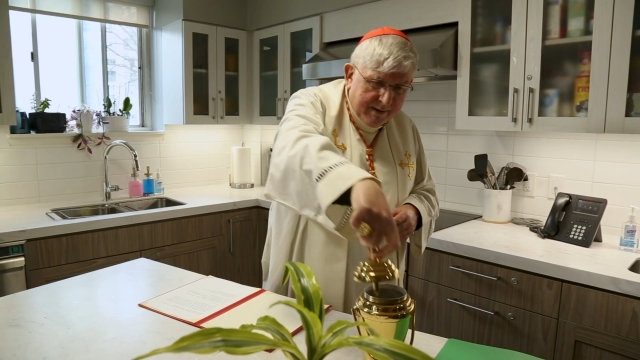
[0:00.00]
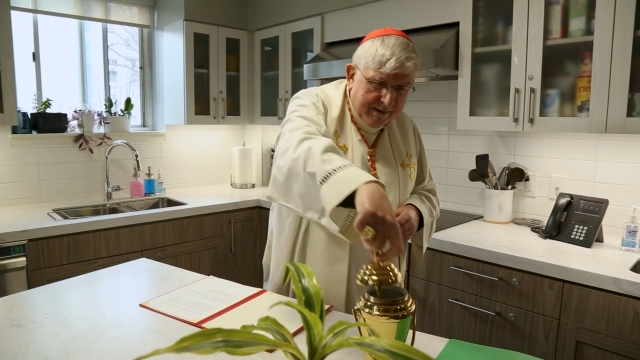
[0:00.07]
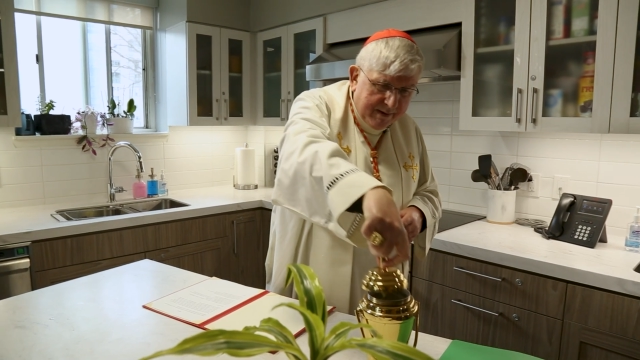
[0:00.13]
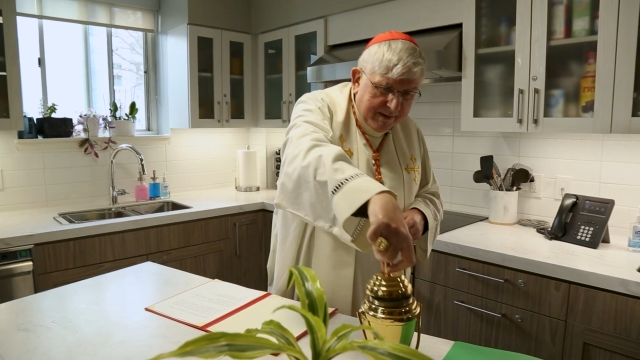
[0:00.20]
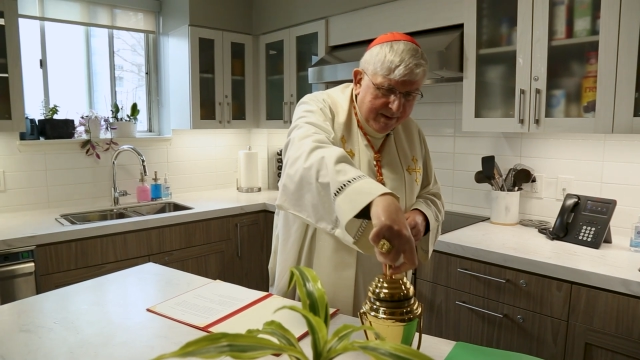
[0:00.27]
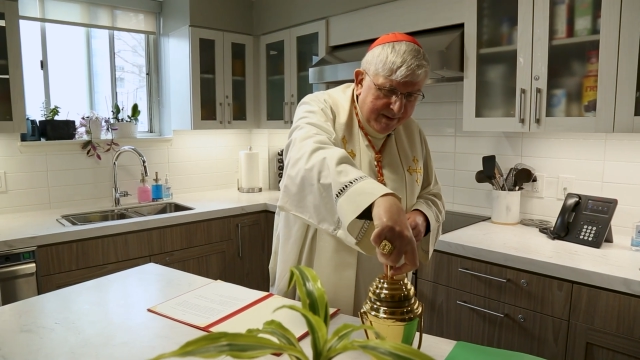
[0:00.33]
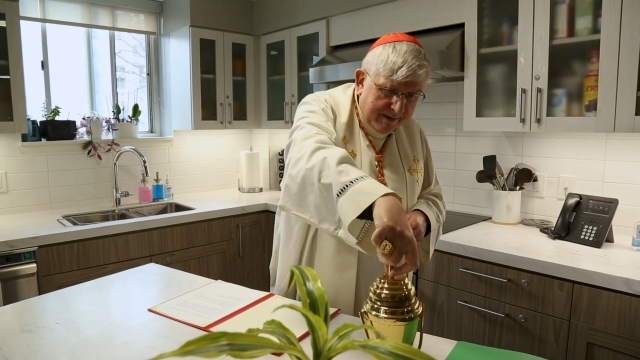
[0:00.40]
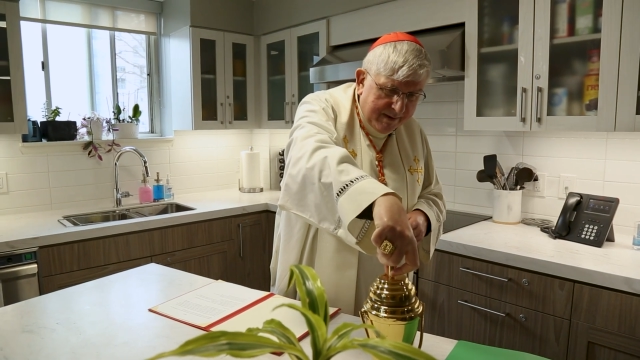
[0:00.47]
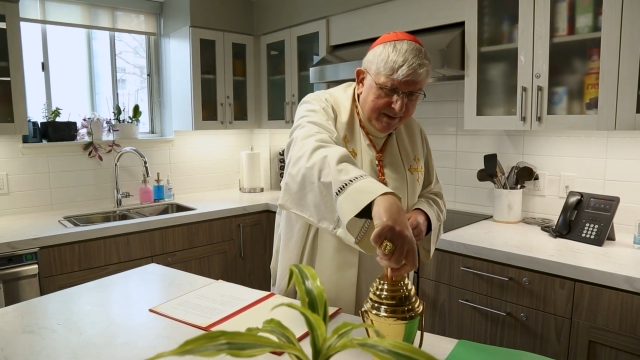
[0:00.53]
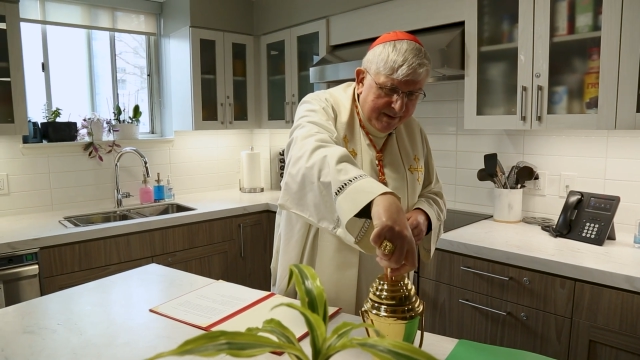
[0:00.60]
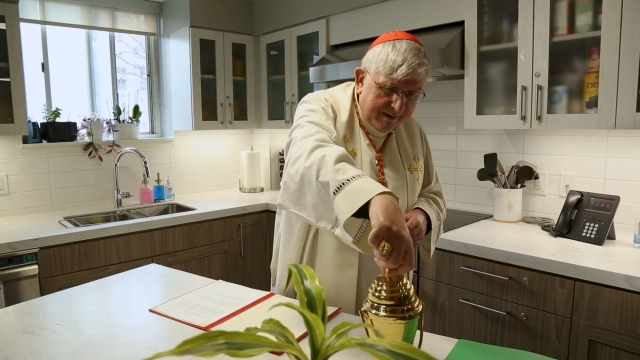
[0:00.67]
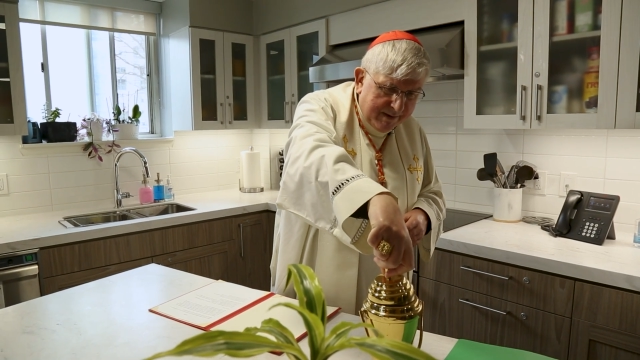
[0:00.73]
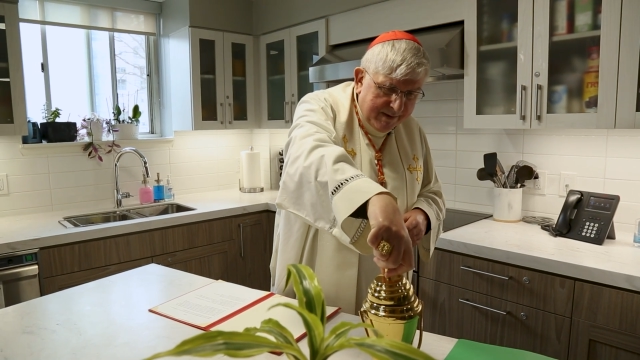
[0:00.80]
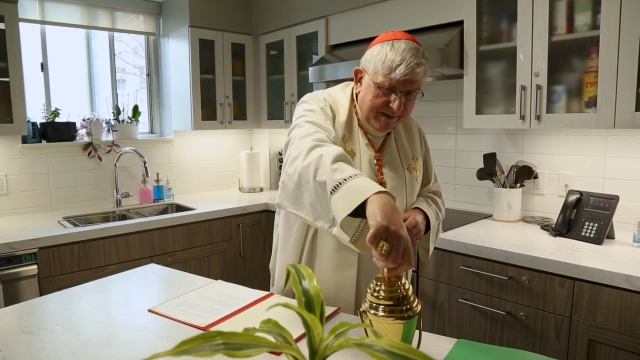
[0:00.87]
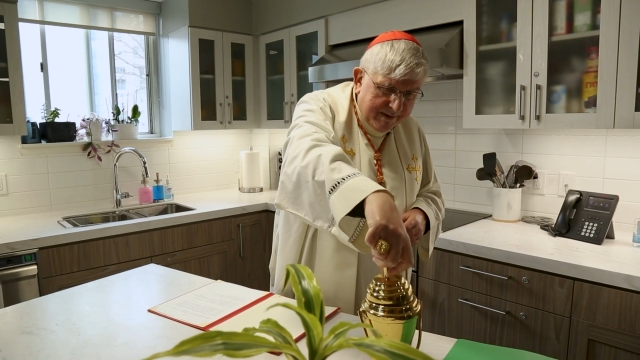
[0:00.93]
the Journey Home
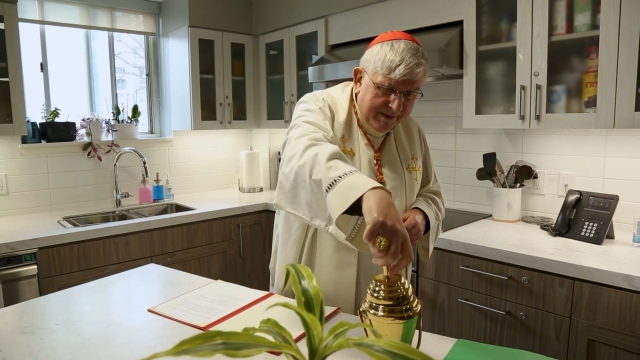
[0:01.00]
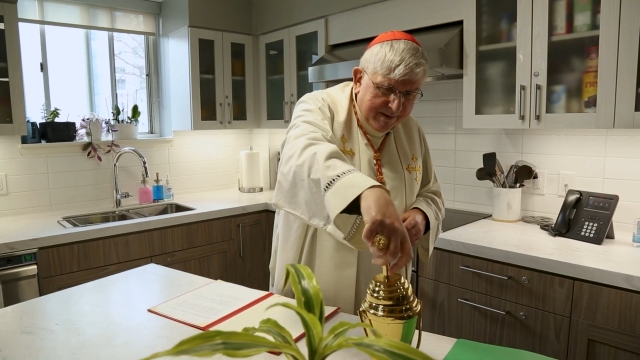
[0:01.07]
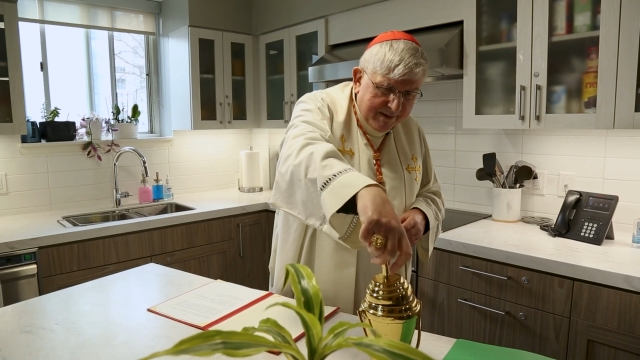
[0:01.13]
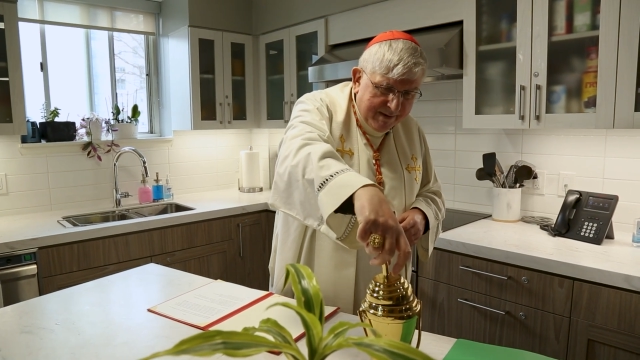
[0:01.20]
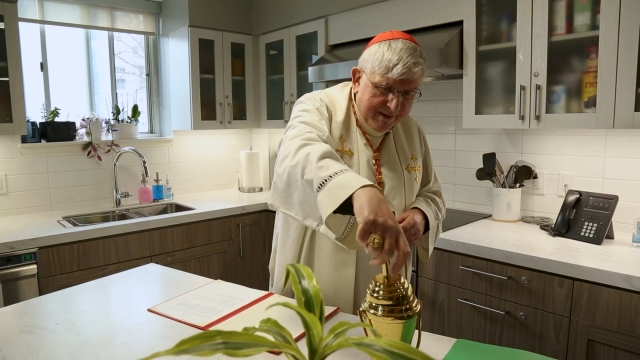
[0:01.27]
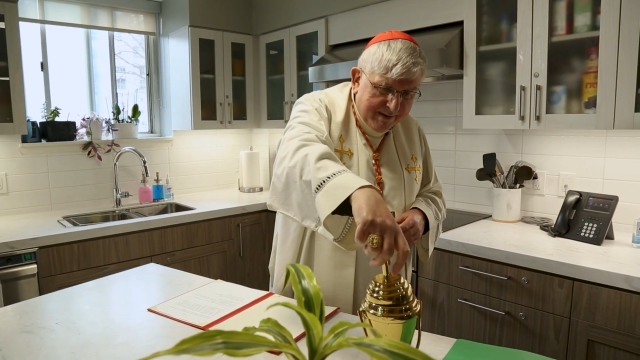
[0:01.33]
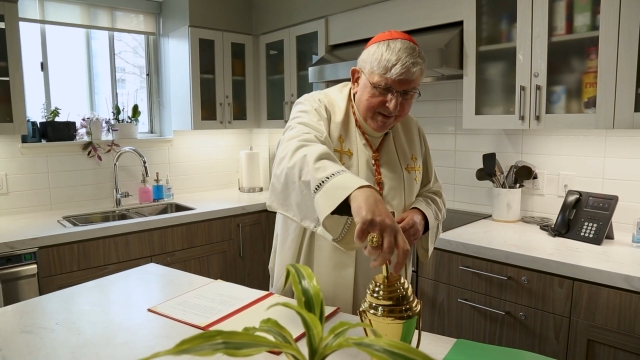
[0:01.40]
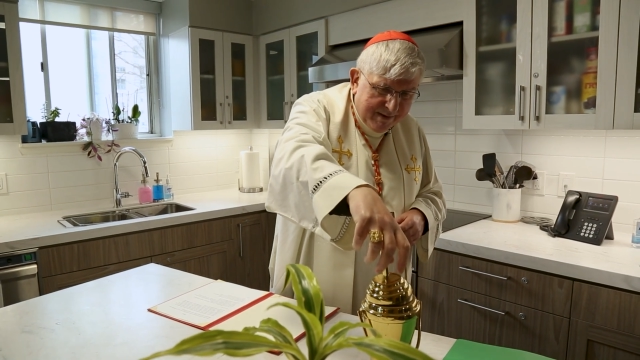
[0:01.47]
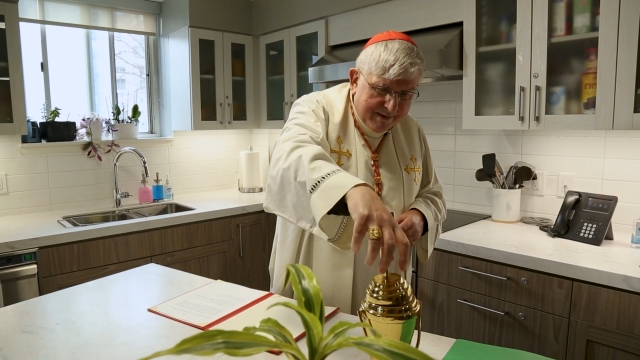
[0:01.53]
Hospice,